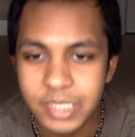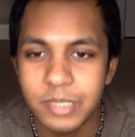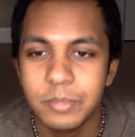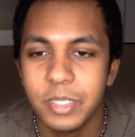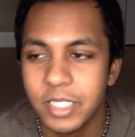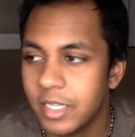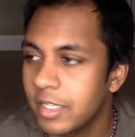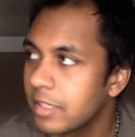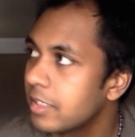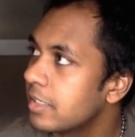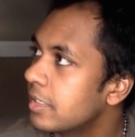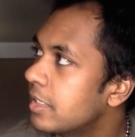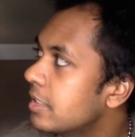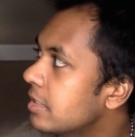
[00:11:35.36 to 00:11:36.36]
But yeah,
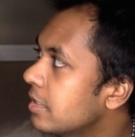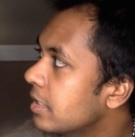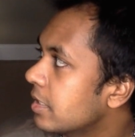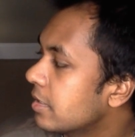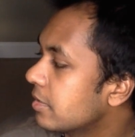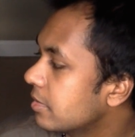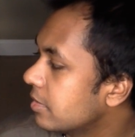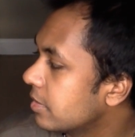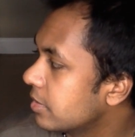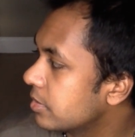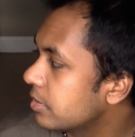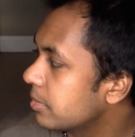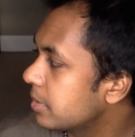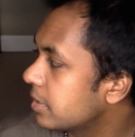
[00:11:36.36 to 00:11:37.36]
that like
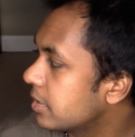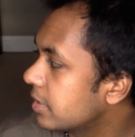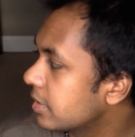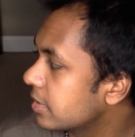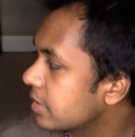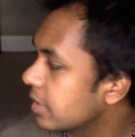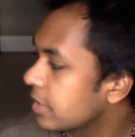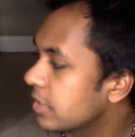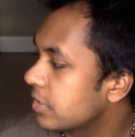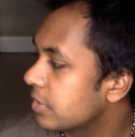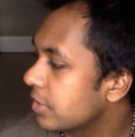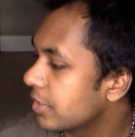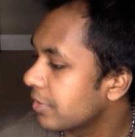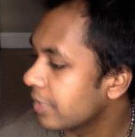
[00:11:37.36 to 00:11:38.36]
there's so many things that I could
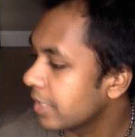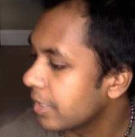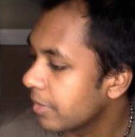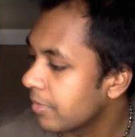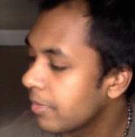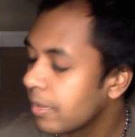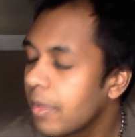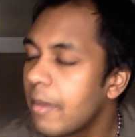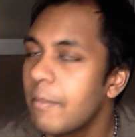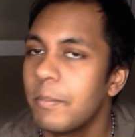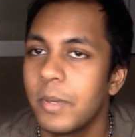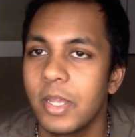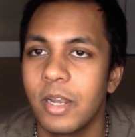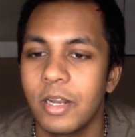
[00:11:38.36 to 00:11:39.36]
show you right now,
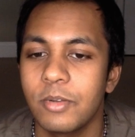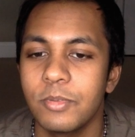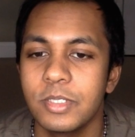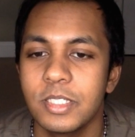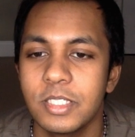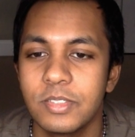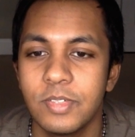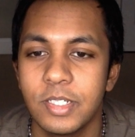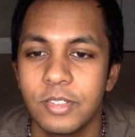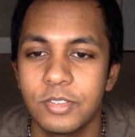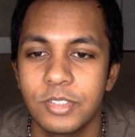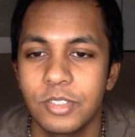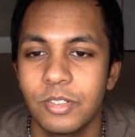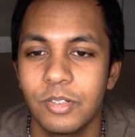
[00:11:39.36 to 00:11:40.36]
but I don't want this video
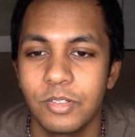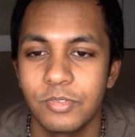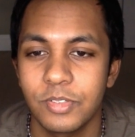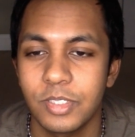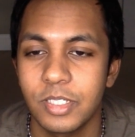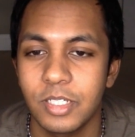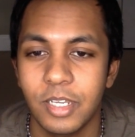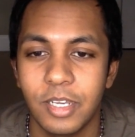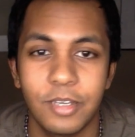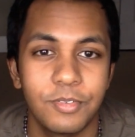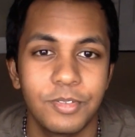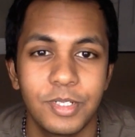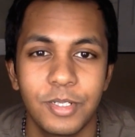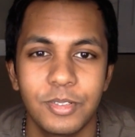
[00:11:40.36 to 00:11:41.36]
to go on for like a
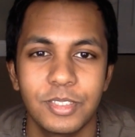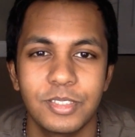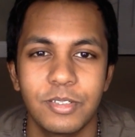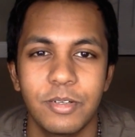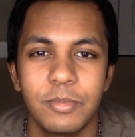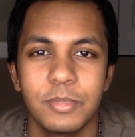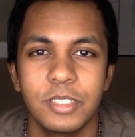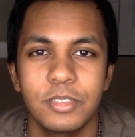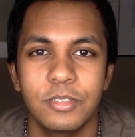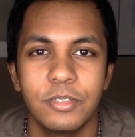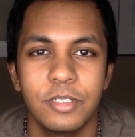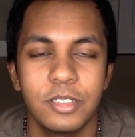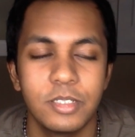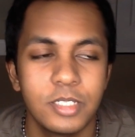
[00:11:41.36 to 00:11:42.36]
half an hour, so I'm just
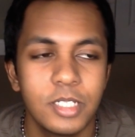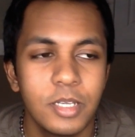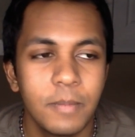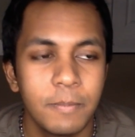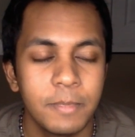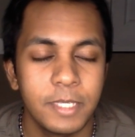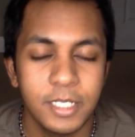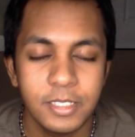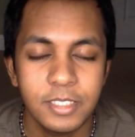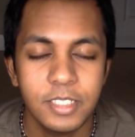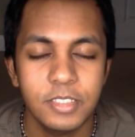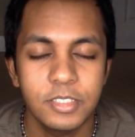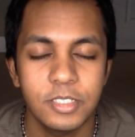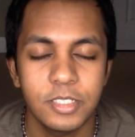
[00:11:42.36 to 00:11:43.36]
going to get
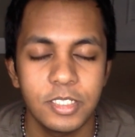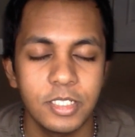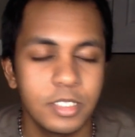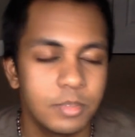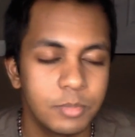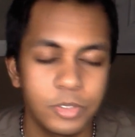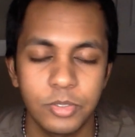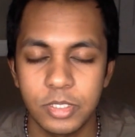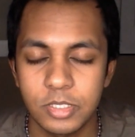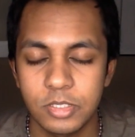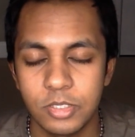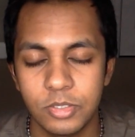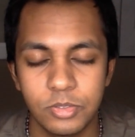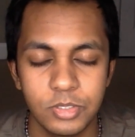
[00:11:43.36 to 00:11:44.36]
centered, and I'm going
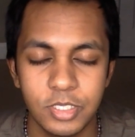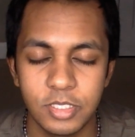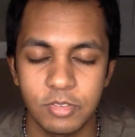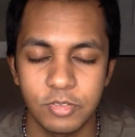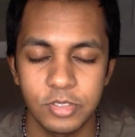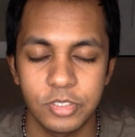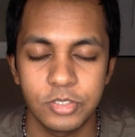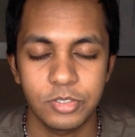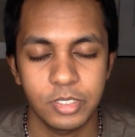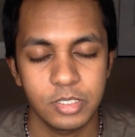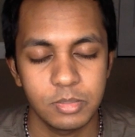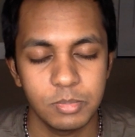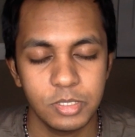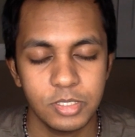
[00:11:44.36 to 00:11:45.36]
to deliver this
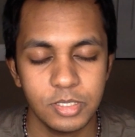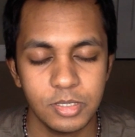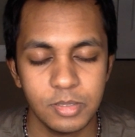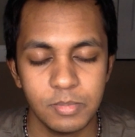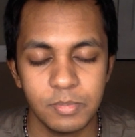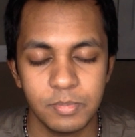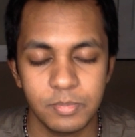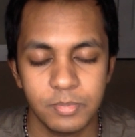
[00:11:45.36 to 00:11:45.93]
transmission,